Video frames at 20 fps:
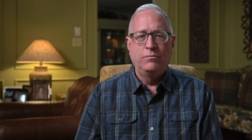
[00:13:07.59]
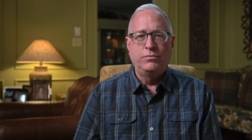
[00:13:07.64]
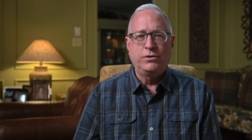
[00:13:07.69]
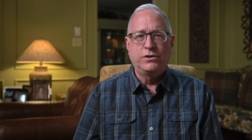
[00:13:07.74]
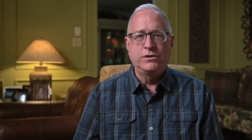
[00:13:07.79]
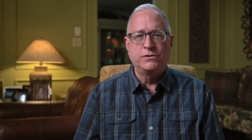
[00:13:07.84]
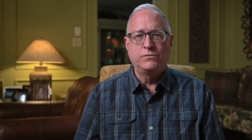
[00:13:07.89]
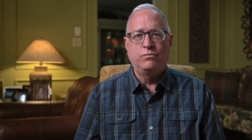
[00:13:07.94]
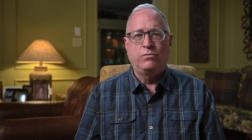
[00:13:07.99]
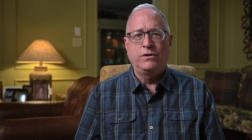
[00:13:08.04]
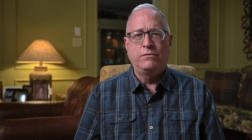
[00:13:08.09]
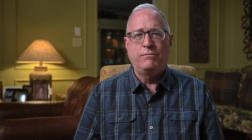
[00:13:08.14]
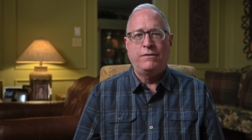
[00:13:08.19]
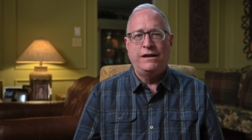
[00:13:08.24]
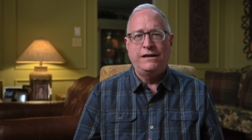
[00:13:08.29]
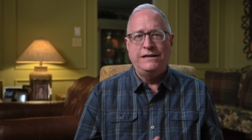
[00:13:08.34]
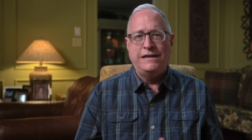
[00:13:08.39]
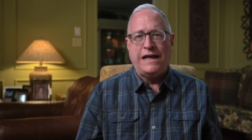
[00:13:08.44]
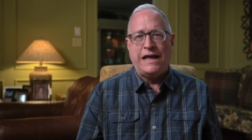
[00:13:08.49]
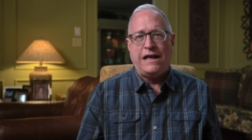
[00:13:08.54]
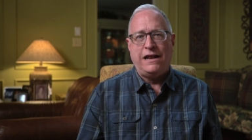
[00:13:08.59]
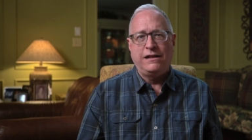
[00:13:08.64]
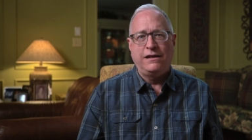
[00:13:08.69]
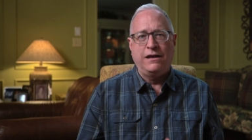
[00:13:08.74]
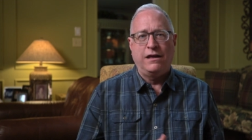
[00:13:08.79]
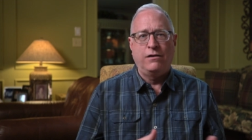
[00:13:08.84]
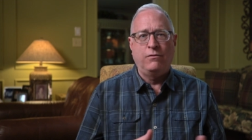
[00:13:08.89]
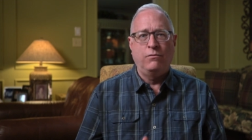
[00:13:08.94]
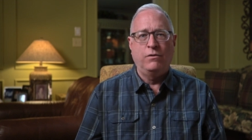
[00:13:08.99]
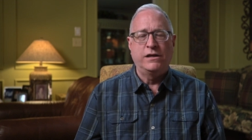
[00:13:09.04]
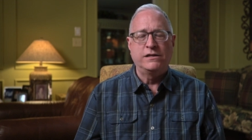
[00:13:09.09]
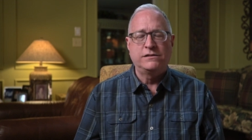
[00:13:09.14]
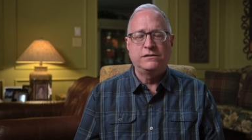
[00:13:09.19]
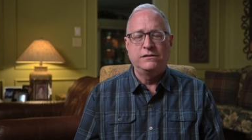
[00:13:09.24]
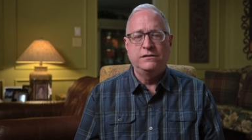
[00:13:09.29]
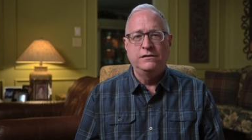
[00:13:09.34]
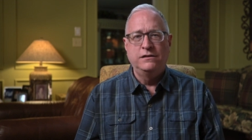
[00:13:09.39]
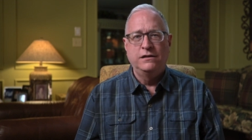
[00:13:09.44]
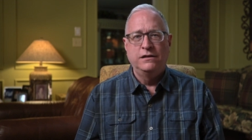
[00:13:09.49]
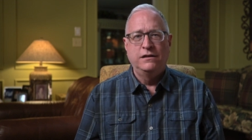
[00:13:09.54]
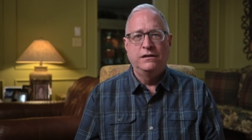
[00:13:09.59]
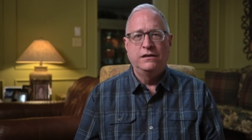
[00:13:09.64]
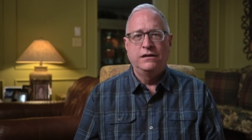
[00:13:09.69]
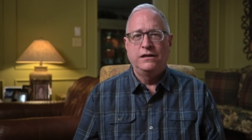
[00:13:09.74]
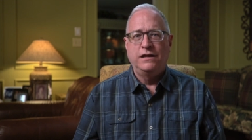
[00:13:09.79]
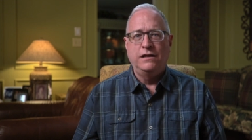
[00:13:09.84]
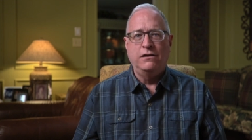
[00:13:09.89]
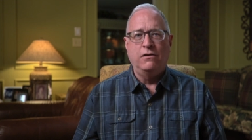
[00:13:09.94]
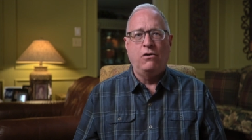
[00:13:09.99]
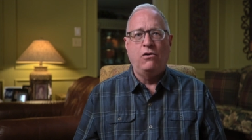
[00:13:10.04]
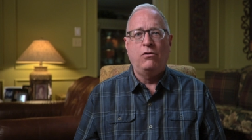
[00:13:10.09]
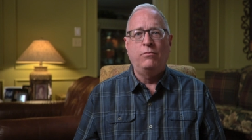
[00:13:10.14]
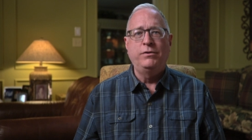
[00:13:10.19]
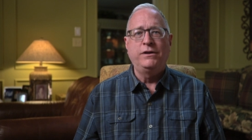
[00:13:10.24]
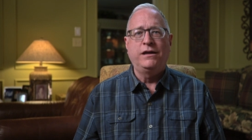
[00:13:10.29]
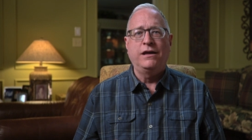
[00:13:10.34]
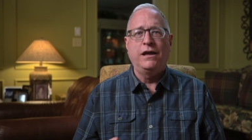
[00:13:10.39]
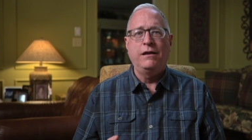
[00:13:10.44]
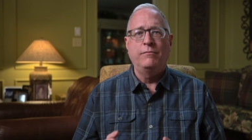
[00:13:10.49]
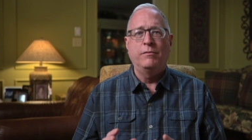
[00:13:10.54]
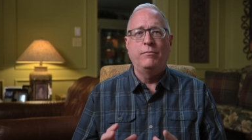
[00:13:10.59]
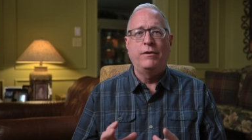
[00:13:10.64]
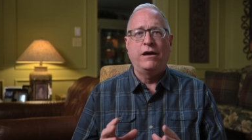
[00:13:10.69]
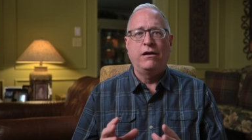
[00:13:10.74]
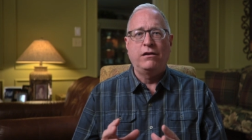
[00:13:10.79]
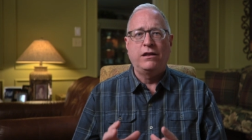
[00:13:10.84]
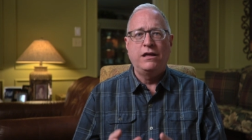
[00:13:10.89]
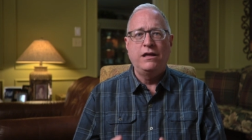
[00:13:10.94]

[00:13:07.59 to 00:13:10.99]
Because when my dad got arrested, it all became about